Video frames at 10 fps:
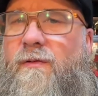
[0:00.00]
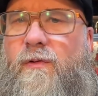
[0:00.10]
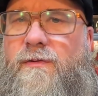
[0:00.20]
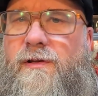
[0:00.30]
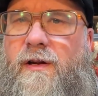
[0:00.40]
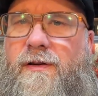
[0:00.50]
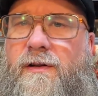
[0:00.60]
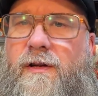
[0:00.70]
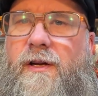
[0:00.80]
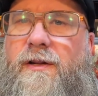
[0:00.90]
Wars line,
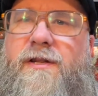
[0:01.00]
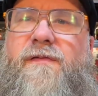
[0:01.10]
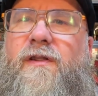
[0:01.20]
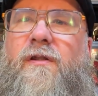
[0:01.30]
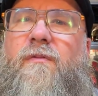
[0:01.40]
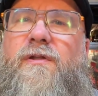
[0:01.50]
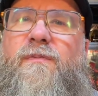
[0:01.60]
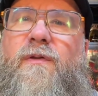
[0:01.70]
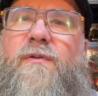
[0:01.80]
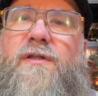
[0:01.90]
this figure was
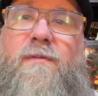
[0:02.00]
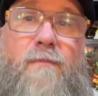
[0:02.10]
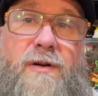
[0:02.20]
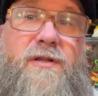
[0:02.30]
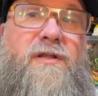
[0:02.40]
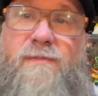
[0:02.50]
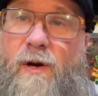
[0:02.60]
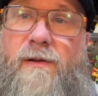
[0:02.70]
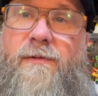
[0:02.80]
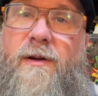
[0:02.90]
produced in much
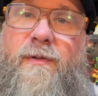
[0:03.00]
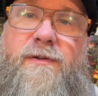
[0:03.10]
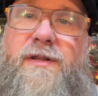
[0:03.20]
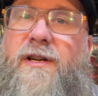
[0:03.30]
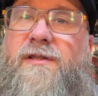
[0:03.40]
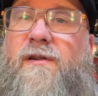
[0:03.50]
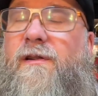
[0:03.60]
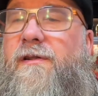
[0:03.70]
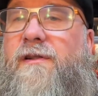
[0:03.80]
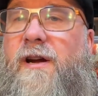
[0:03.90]
smaller numbers than its
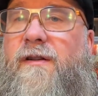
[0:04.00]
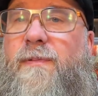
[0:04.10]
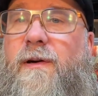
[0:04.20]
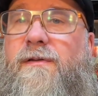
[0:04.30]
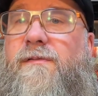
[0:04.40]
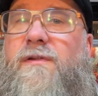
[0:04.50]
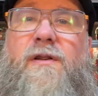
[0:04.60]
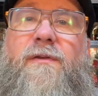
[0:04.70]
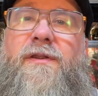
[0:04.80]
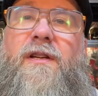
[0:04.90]
earlier counterparts,
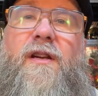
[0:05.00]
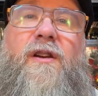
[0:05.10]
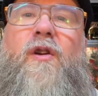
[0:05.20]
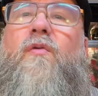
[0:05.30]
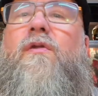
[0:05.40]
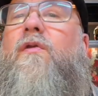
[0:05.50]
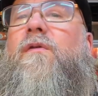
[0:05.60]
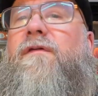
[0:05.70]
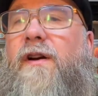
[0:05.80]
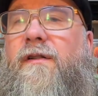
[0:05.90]
resulting in no
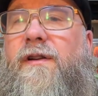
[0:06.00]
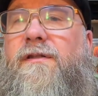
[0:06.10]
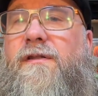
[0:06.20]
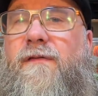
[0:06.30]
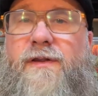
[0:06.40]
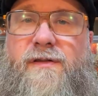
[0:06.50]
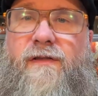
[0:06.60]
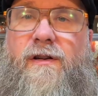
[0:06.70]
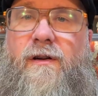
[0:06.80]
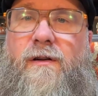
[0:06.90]
known variants of this
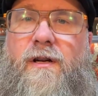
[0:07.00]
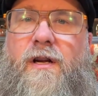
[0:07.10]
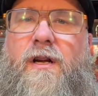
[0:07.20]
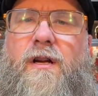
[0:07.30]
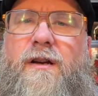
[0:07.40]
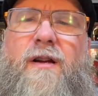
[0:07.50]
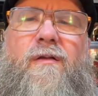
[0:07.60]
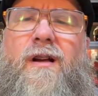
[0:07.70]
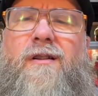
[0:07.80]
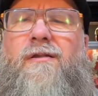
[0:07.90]
figure.
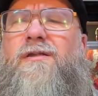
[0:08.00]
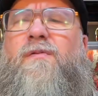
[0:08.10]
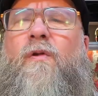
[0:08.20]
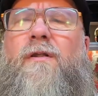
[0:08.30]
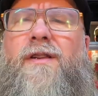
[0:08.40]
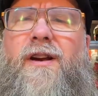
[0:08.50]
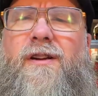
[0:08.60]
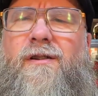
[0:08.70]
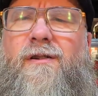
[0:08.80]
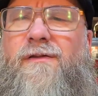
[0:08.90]
Now, I could have sworn that
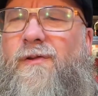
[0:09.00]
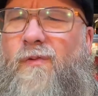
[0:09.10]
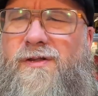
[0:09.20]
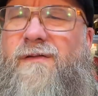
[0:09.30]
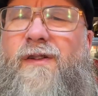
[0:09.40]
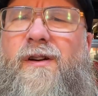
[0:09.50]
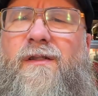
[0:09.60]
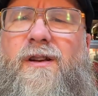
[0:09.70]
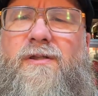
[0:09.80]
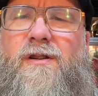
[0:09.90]
I heard there was a
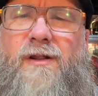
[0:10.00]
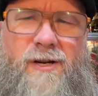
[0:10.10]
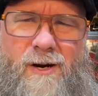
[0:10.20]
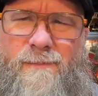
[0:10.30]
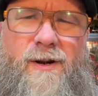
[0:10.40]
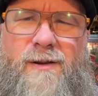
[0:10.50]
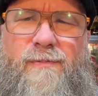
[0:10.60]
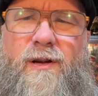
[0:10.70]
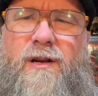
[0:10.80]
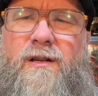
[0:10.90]
variation of the Carbonite
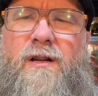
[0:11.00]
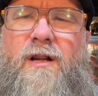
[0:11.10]
block,